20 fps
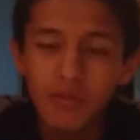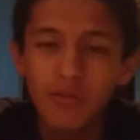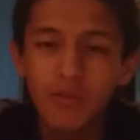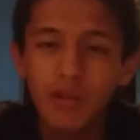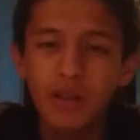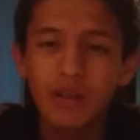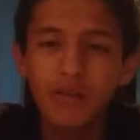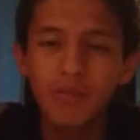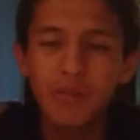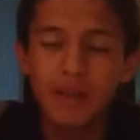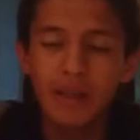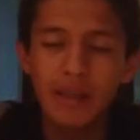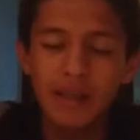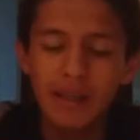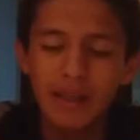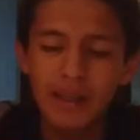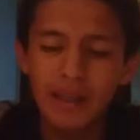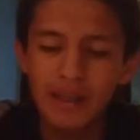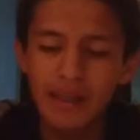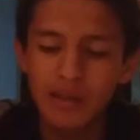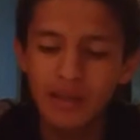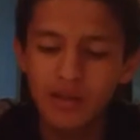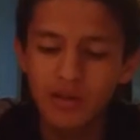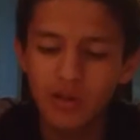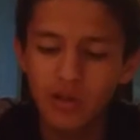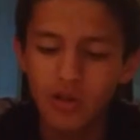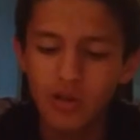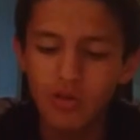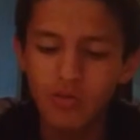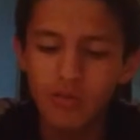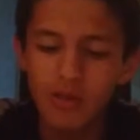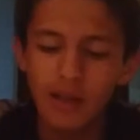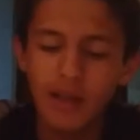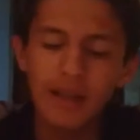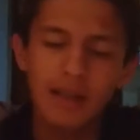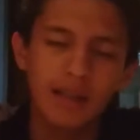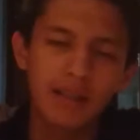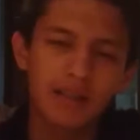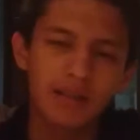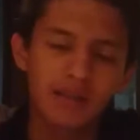will be shown
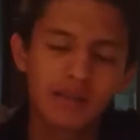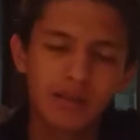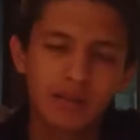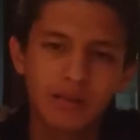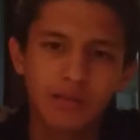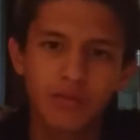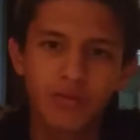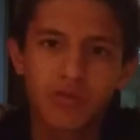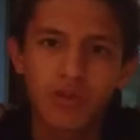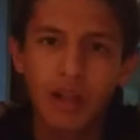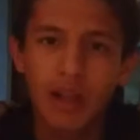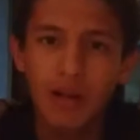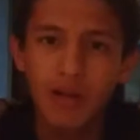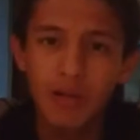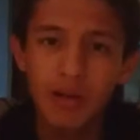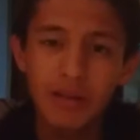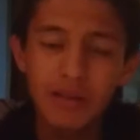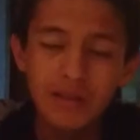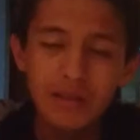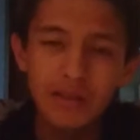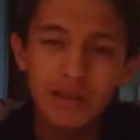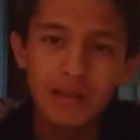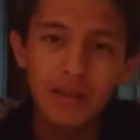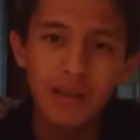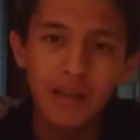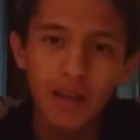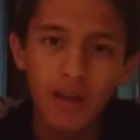as flowers